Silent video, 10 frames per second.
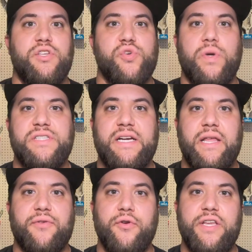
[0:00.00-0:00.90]
So once I
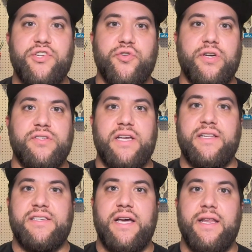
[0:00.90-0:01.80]
got through these drills, I
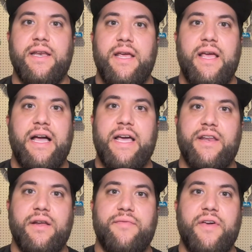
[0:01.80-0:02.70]
decided I had
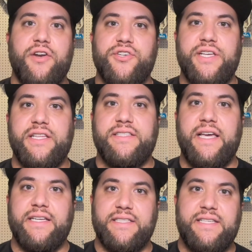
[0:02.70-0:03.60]
enough energy in the
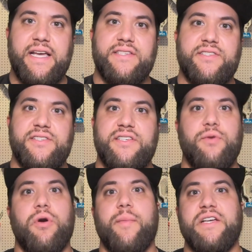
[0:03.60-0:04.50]
tank to test to see
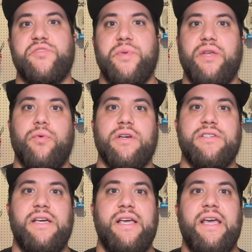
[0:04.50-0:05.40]
where my speed was.
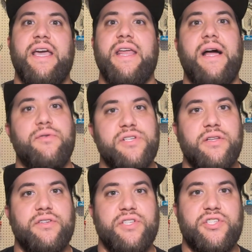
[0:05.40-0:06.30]
And I was a
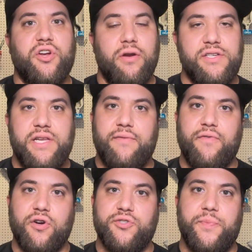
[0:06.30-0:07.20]
little discouraged at
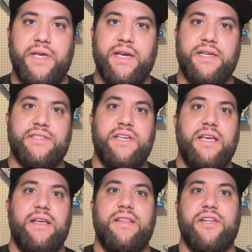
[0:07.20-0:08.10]
first because
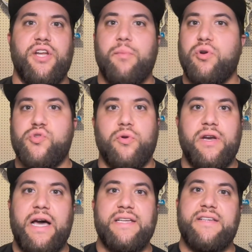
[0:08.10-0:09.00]
the numbers were
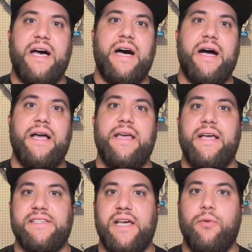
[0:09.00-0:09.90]
not as high
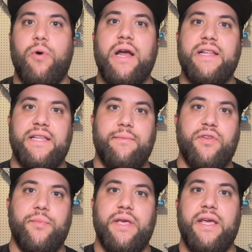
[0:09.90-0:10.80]
as I wanted them
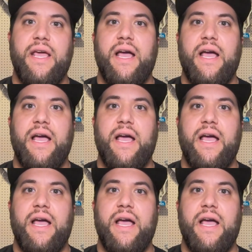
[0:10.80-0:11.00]
to be.